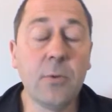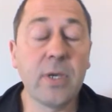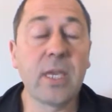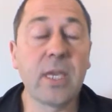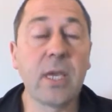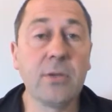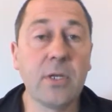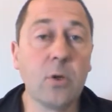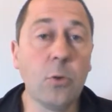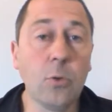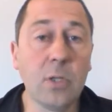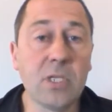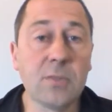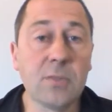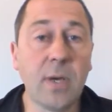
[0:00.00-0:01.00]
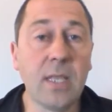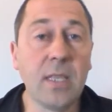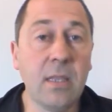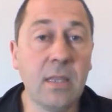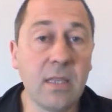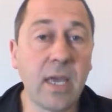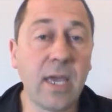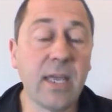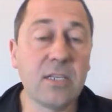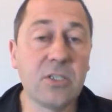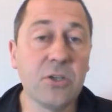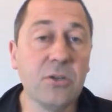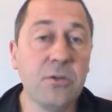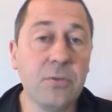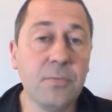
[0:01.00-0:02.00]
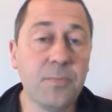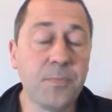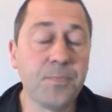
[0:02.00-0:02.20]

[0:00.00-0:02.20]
We're going to call this one The Attitude.